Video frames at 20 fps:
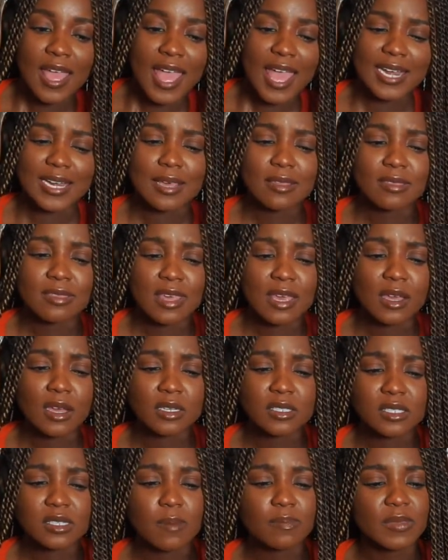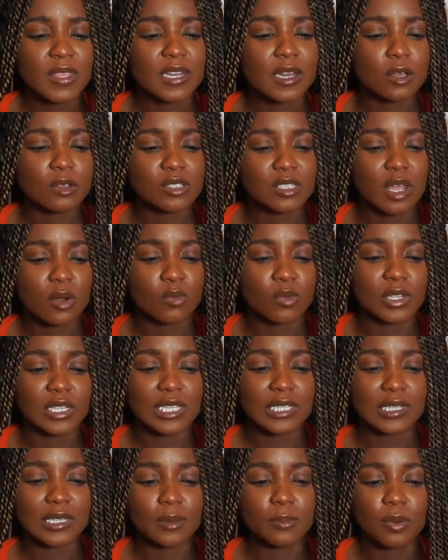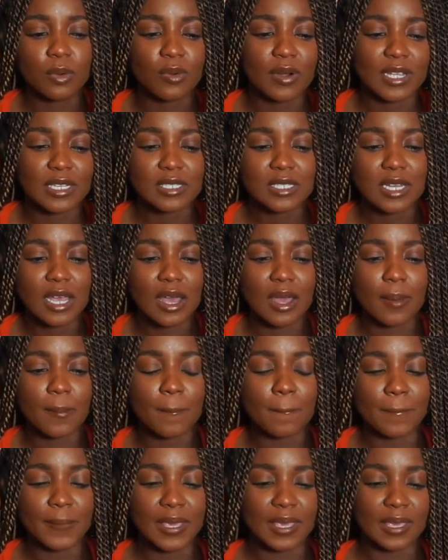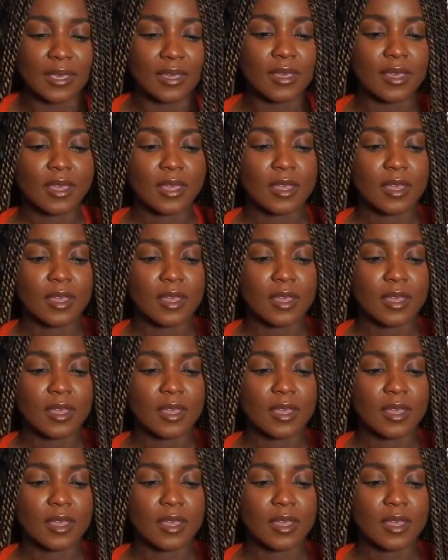And I think something else that really liberates me